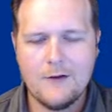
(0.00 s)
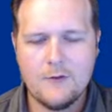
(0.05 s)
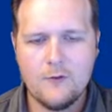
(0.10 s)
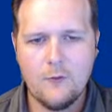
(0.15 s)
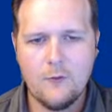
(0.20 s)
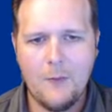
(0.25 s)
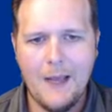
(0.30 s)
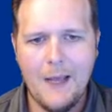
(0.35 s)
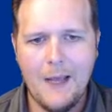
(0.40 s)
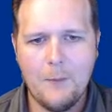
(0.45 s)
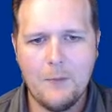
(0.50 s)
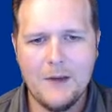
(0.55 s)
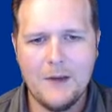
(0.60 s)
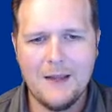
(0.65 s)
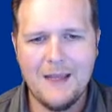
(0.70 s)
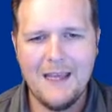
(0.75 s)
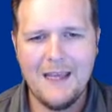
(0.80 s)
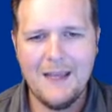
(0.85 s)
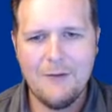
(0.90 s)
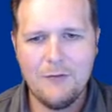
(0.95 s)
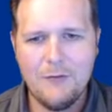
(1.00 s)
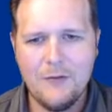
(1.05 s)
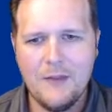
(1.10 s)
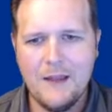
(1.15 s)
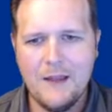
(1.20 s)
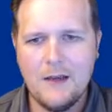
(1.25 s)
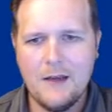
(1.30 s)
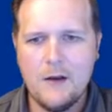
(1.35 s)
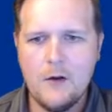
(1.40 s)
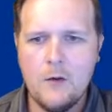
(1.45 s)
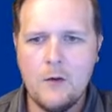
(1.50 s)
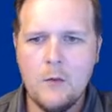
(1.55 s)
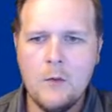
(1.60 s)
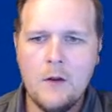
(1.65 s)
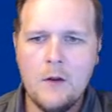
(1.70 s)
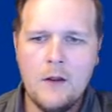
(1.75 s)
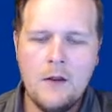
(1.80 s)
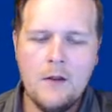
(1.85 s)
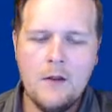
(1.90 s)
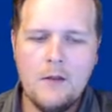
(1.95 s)
from happening if they know
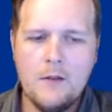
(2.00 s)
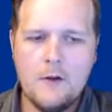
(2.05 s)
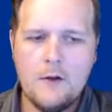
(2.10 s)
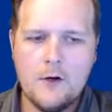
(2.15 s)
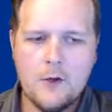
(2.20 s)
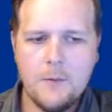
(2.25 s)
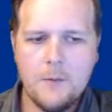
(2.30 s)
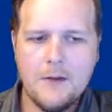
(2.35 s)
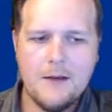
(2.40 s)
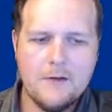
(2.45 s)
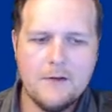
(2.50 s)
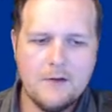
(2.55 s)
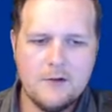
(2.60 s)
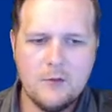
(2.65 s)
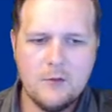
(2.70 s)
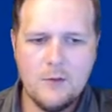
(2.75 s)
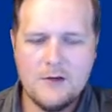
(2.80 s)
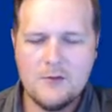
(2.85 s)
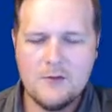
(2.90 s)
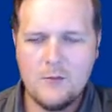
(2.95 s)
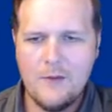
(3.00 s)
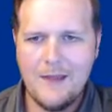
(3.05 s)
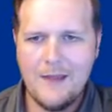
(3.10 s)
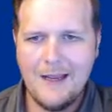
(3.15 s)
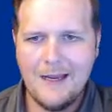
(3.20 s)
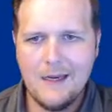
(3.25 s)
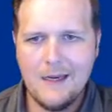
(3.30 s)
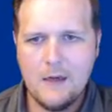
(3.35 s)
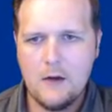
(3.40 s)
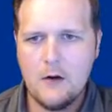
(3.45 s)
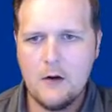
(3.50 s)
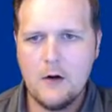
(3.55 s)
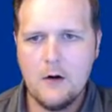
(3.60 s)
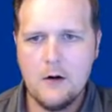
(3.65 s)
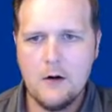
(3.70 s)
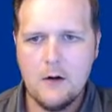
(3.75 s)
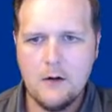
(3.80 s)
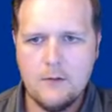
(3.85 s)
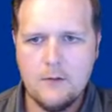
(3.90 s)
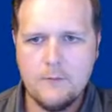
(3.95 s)
they're going to be in a situation where that can
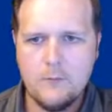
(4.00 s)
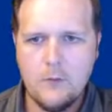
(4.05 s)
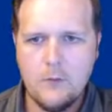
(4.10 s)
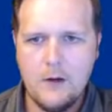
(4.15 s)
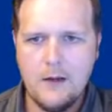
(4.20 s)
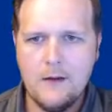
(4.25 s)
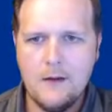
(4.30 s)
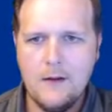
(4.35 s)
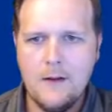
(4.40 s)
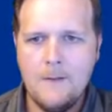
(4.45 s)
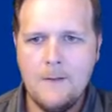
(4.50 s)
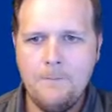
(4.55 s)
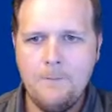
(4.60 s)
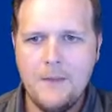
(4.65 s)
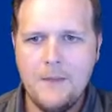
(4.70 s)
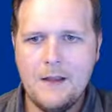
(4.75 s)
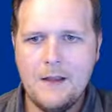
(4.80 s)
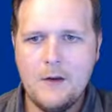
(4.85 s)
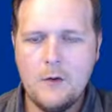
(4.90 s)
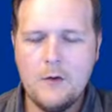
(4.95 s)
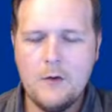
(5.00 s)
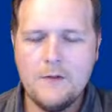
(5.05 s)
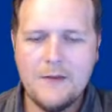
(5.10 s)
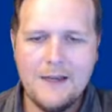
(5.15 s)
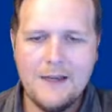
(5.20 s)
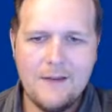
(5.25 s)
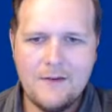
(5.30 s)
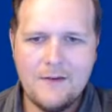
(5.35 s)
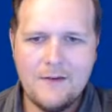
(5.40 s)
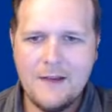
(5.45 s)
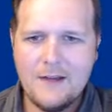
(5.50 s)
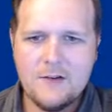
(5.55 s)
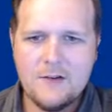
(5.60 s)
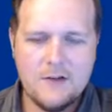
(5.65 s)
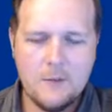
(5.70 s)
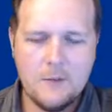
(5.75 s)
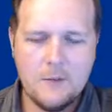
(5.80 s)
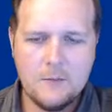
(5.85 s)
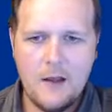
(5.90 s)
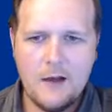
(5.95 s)
occur, right? And notice any of these agents
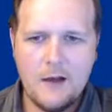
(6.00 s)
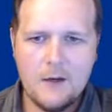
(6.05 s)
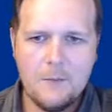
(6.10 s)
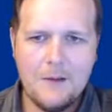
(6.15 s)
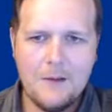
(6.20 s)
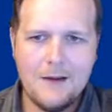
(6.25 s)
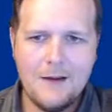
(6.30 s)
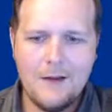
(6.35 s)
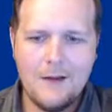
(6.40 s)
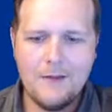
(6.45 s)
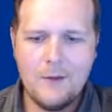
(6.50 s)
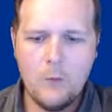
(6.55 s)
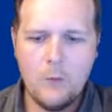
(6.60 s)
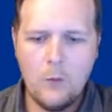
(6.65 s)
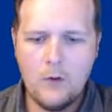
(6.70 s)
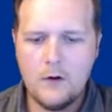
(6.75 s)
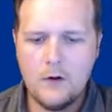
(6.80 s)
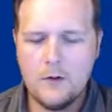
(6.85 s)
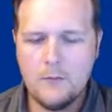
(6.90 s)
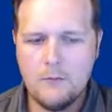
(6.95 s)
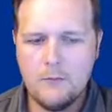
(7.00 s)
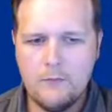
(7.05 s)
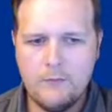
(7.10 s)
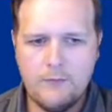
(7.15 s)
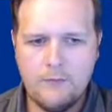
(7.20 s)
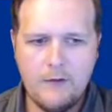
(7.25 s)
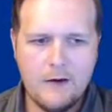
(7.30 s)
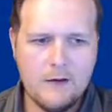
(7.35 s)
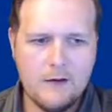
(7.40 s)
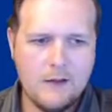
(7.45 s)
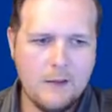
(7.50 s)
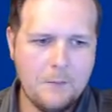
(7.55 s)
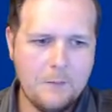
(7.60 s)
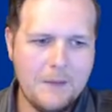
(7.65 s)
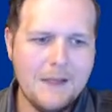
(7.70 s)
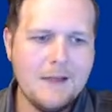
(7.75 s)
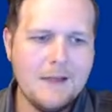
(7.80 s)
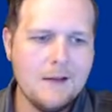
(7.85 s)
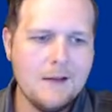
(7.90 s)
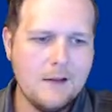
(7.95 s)
here I'm talking about now, they work fairly
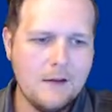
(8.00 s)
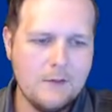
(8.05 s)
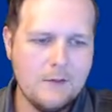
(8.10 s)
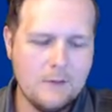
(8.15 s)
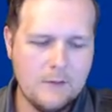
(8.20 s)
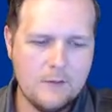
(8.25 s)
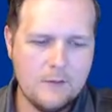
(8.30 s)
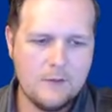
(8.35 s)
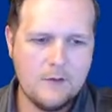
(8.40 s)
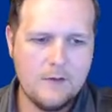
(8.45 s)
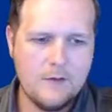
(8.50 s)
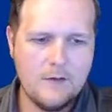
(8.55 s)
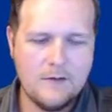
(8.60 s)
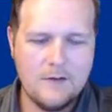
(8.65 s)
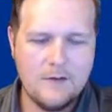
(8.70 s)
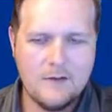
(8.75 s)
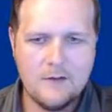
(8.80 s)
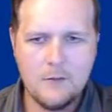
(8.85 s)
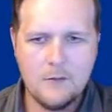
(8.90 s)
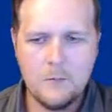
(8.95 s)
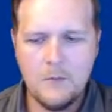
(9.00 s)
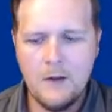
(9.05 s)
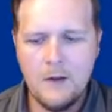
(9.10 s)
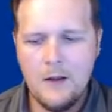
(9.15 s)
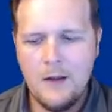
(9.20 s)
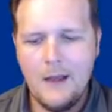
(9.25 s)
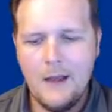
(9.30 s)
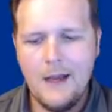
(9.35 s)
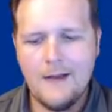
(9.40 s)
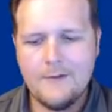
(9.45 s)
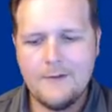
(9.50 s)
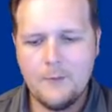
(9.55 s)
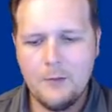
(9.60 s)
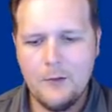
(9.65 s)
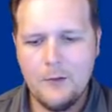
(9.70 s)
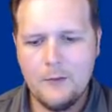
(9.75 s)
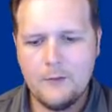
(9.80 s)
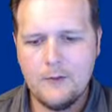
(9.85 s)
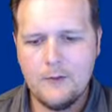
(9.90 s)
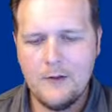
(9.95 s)
immediately as soon as they're in the system, as
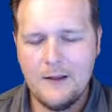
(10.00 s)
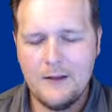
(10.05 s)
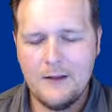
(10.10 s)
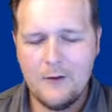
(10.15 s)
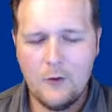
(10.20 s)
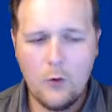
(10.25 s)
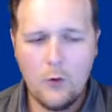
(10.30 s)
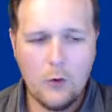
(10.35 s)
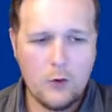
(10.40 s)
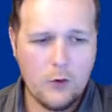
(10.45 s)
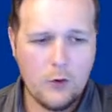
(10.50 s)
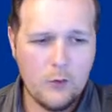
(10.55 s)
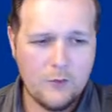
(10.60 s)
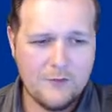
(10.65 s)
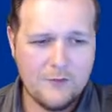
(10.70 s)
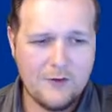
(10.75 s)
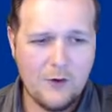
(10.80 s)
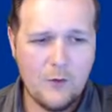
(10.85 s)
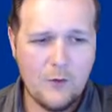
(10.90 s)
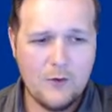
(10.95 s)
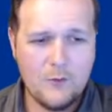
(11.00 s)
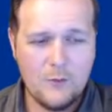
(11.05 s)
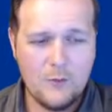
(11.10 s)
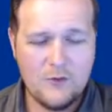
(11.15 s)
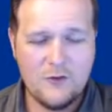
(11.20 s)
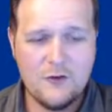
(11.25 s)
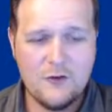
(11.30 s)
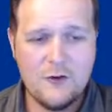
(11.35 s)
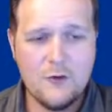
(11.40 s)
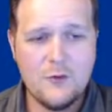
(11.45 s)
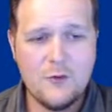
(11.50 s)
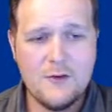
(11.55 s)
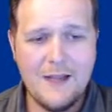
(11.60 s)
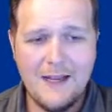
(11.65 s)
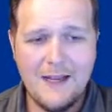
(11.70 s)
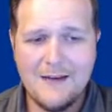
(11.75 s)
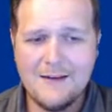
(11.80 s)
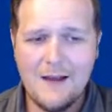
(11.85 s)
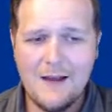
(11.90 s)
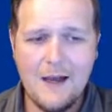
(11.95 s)
opposed to like the corticosteroids, which do
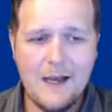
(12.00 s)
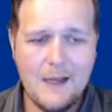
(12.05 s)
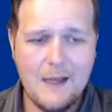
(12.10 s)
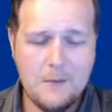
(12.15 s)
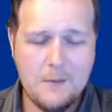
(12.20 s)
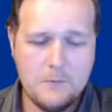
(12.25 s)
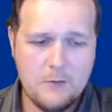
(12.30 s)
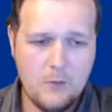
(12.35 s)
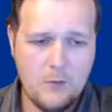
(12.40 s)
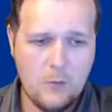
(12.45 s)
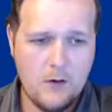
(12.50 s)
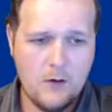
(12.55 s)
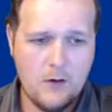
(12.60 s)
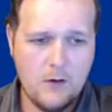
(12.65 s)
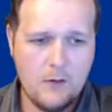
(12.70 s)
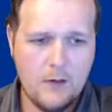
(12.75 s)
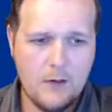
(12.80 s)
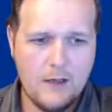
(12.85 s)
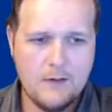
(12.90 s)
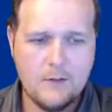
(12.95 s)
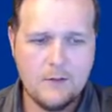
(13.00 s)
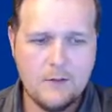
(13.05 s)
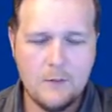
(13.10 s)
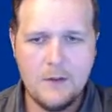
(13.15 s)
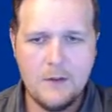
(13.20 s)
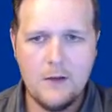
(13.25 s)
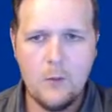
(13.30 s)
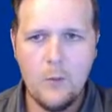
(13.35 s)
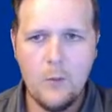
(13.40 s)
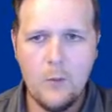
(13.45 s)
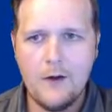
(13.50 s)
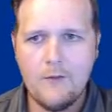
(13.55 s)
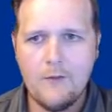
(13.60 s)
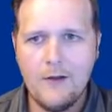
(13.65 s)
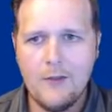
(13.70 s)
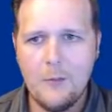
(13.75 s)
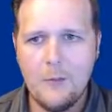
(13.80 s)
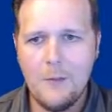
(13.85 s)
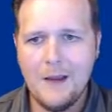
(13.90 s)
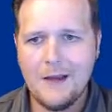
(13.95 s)
take time to work, right? So be aware of
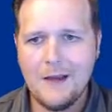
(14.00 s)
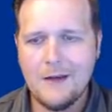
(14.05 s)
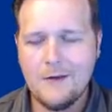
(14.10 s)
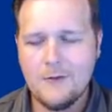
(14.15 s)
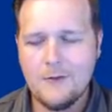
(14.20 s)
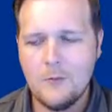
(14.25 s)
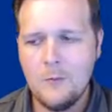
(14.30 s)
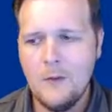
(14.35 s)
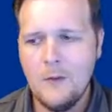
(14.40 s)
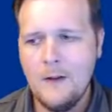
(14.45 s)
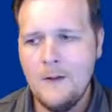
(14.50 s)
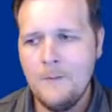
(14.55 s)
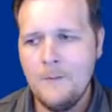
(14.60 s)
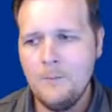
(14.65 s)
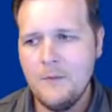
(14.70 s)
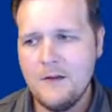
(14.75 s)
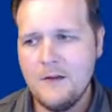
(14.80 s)
how the mechanism is